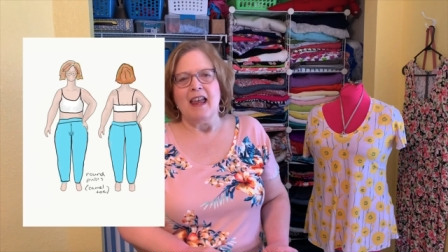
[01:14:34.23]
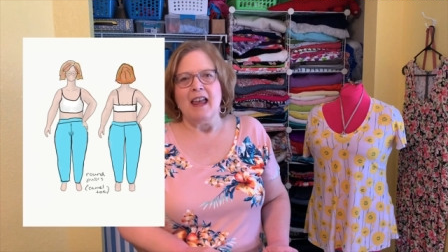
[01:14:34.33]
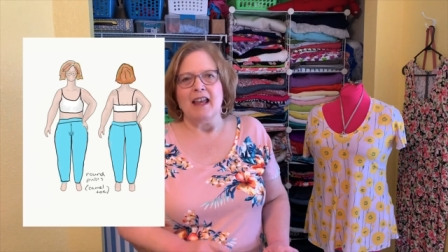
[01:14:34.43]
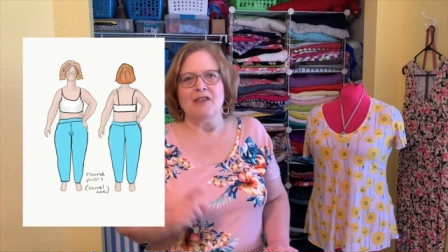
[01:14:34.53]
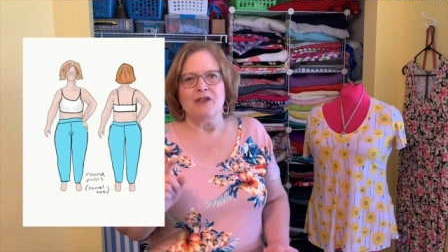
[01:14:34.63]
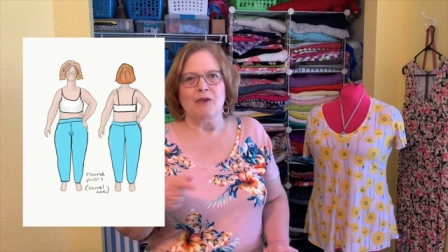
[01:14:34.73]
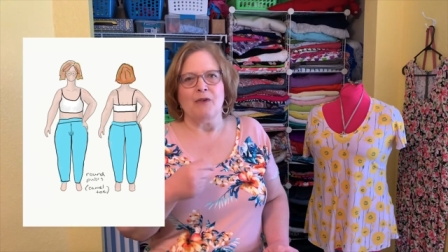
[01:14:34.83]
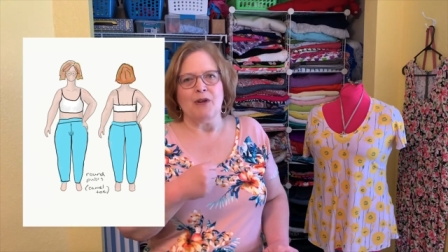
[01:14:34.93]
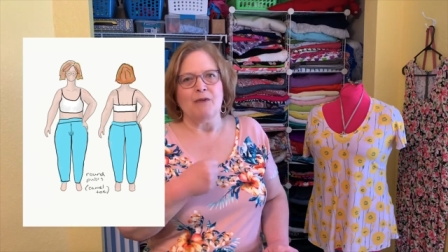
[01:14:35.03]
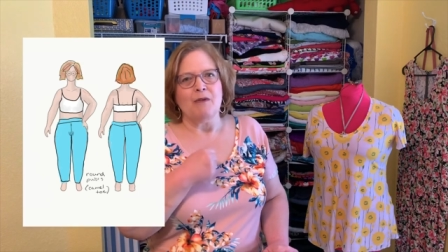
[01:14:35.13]
and
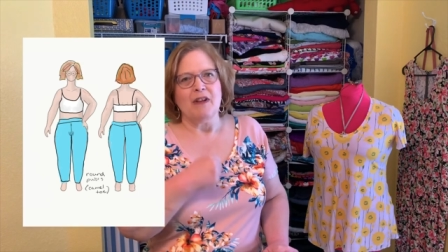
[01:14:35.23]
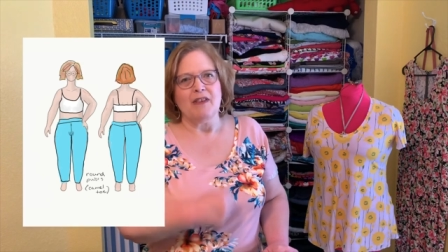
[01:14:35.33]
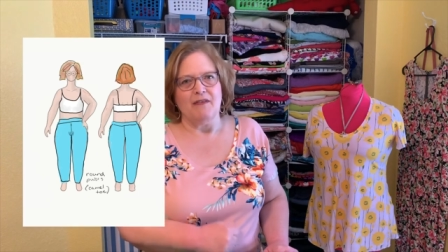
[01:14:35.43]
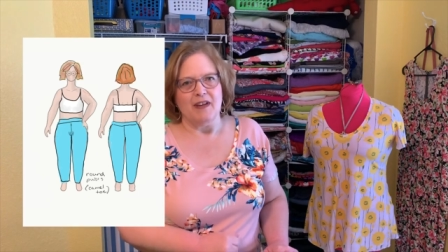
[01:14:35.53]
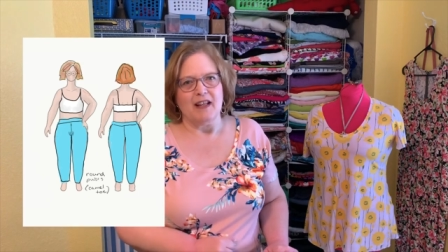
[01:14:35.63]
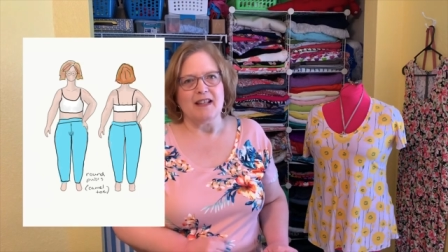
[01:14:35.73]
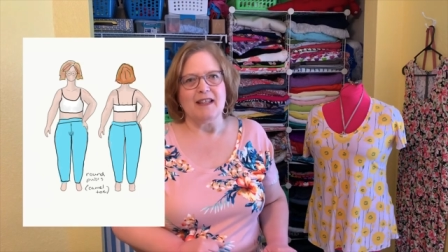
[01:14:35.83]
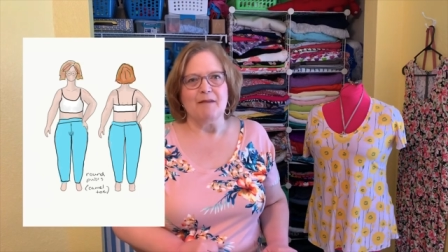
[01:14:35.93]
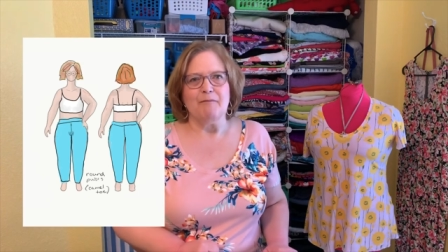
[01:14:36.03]
show you the fix.